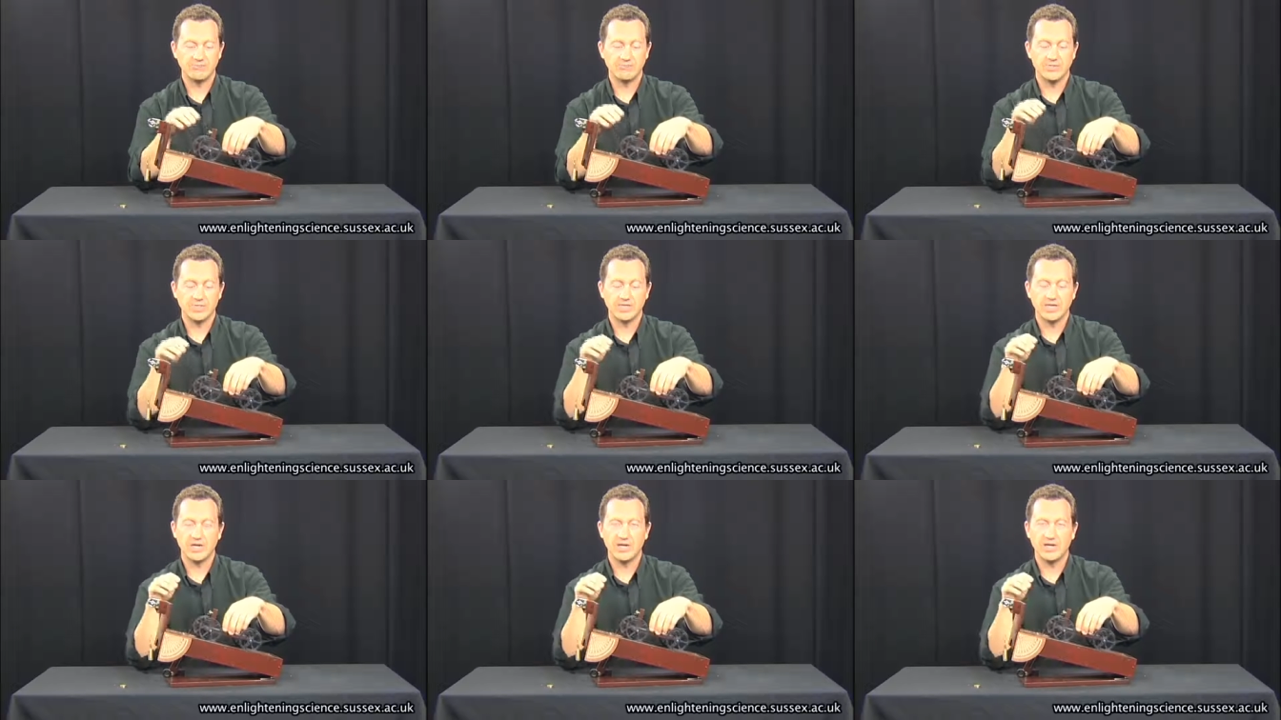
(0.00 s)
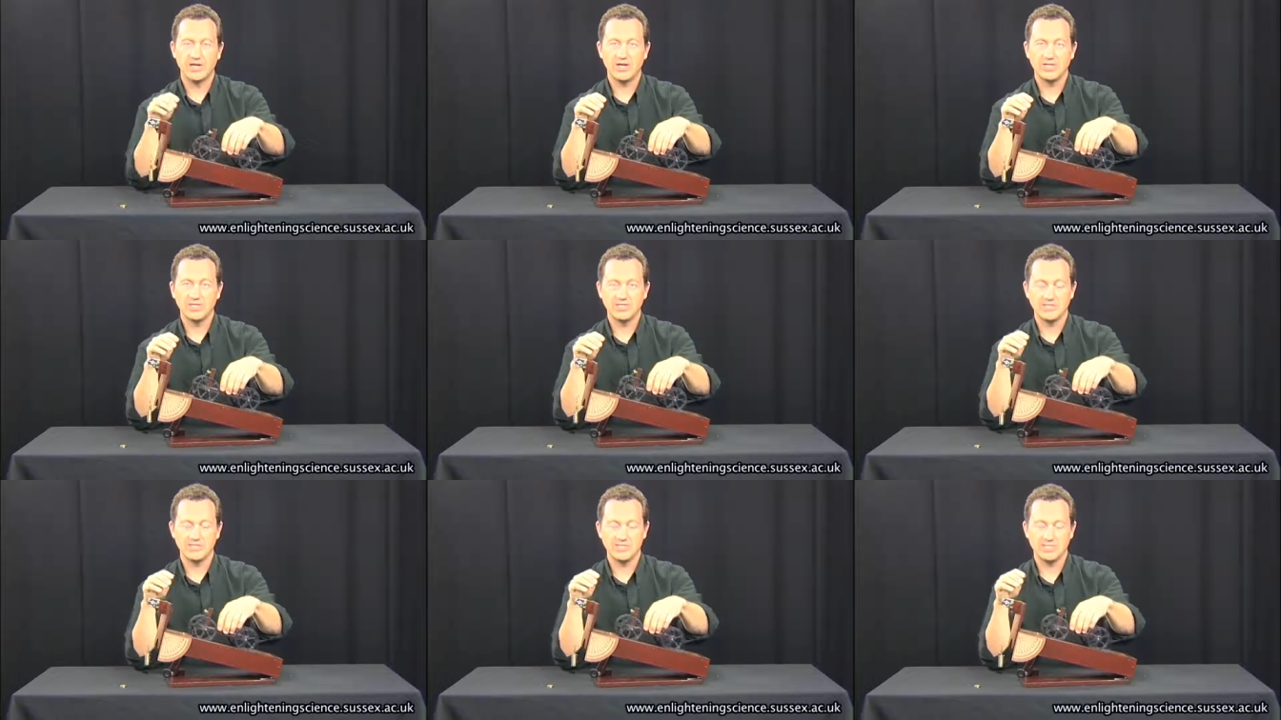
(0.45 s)
or a
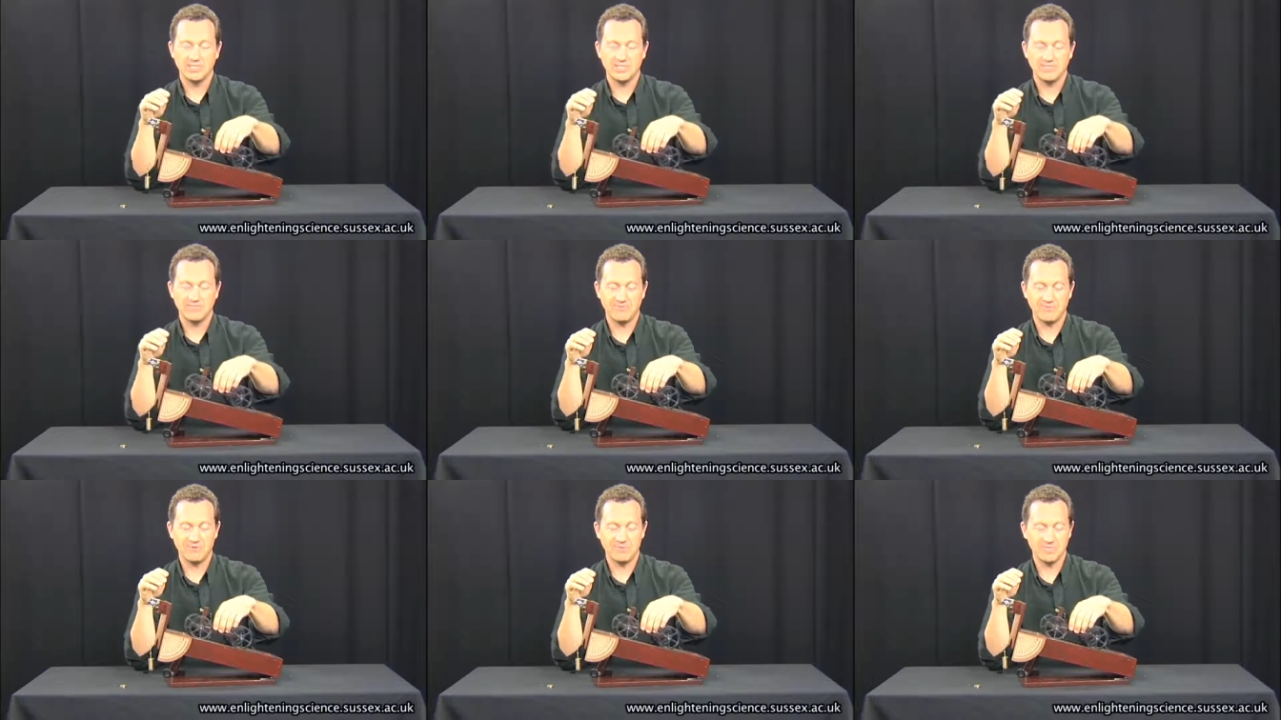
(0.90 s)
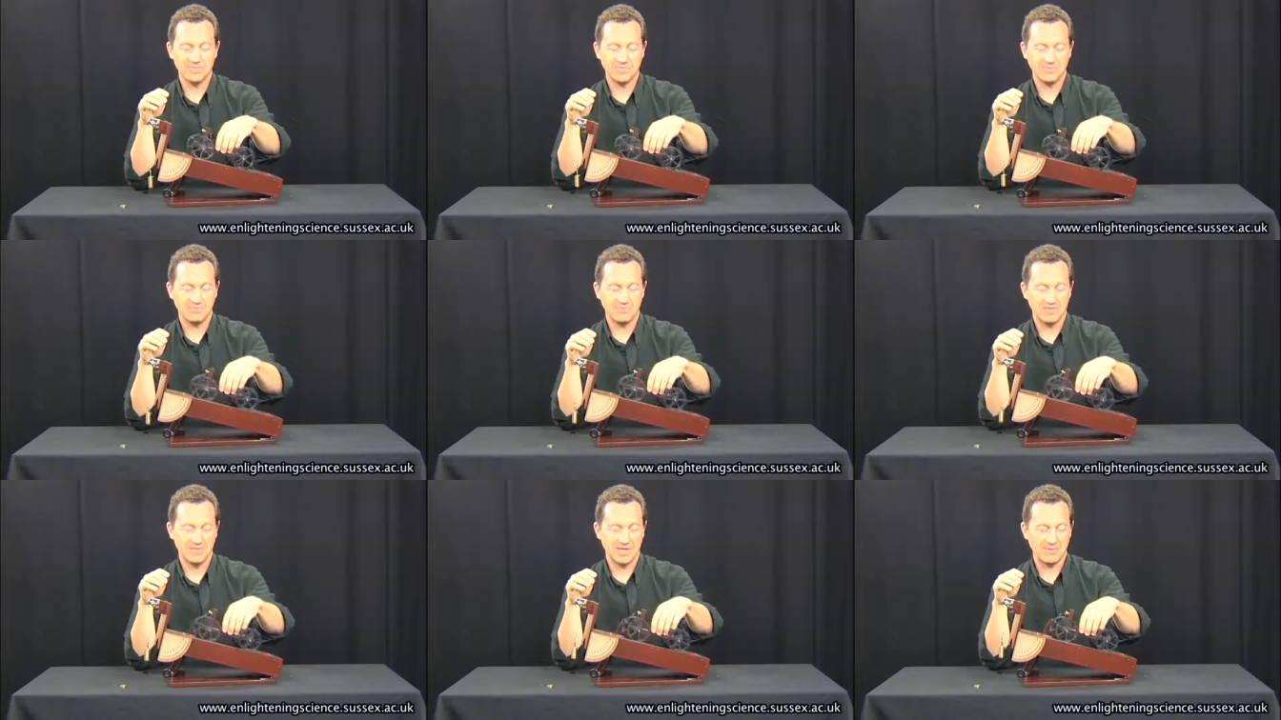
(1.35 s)
car using this very
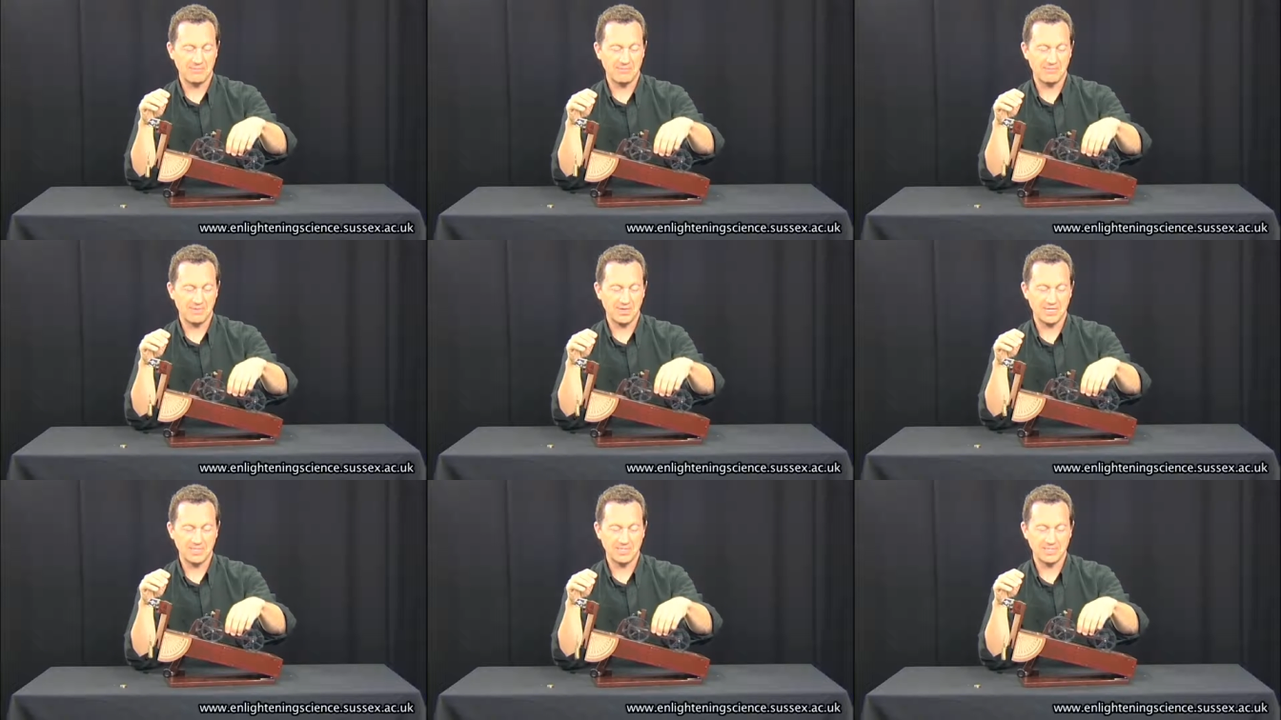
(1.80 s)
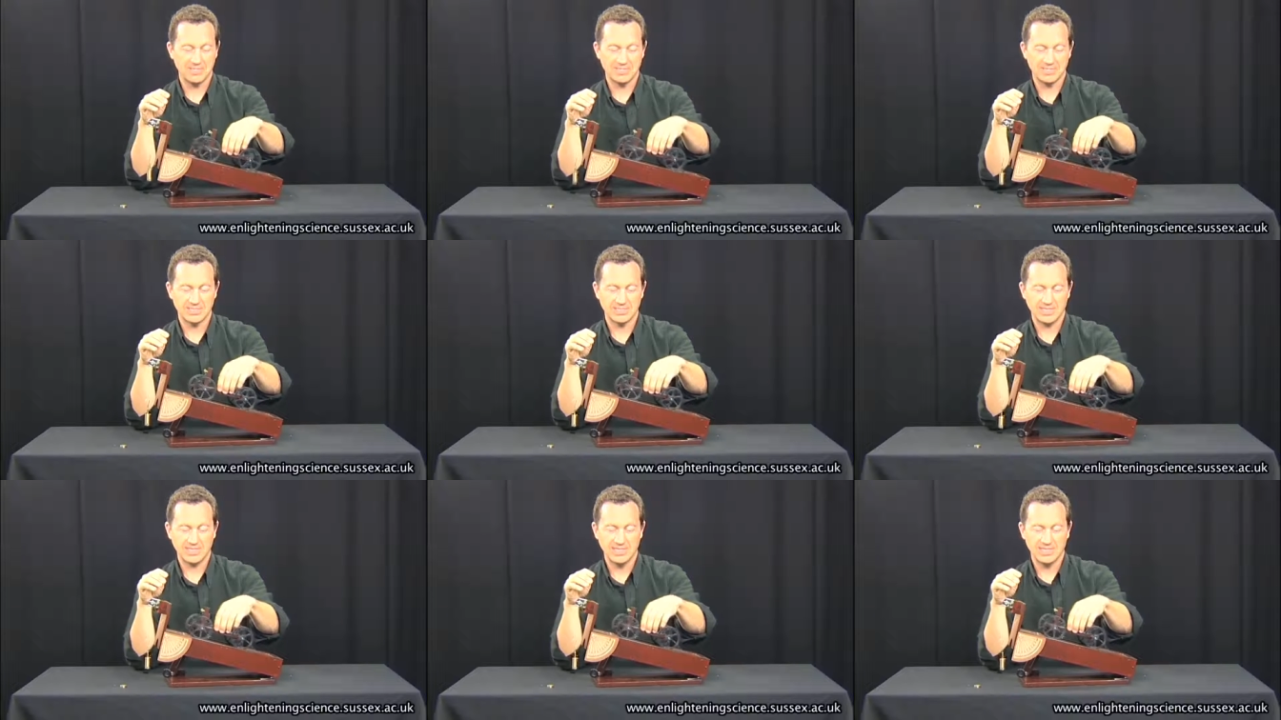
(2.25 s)
simple
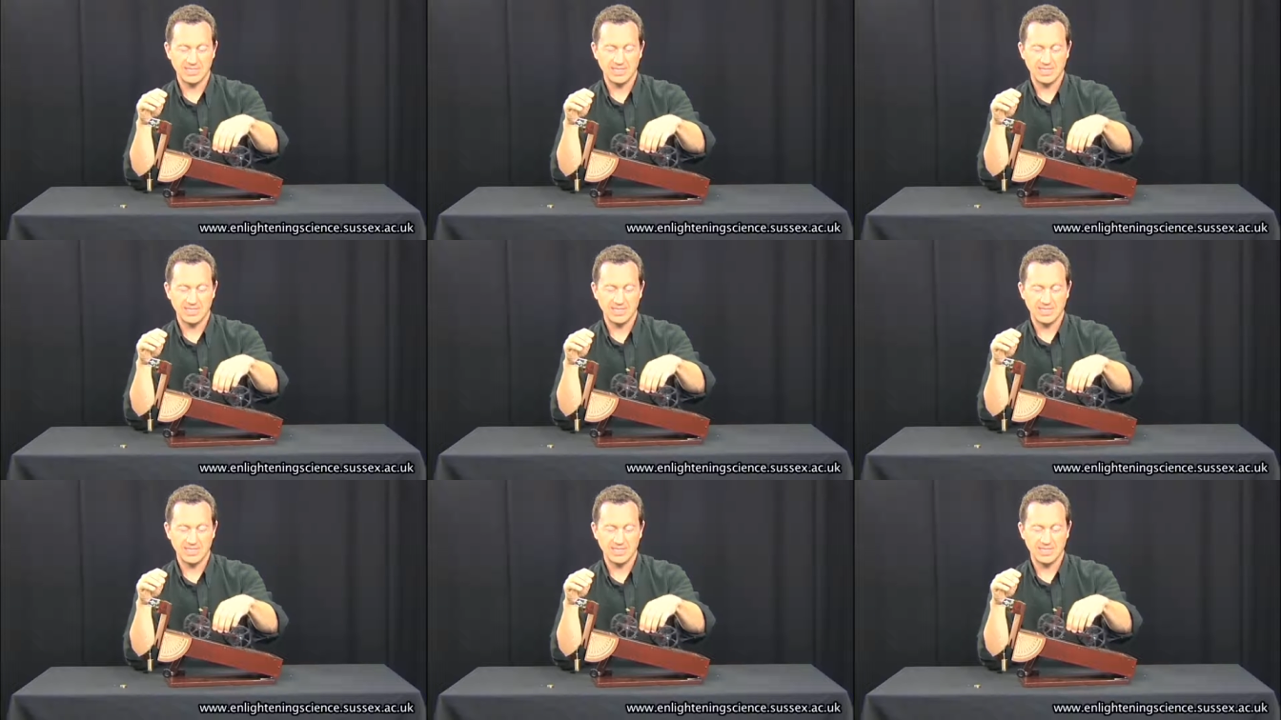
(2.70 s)
apparatus.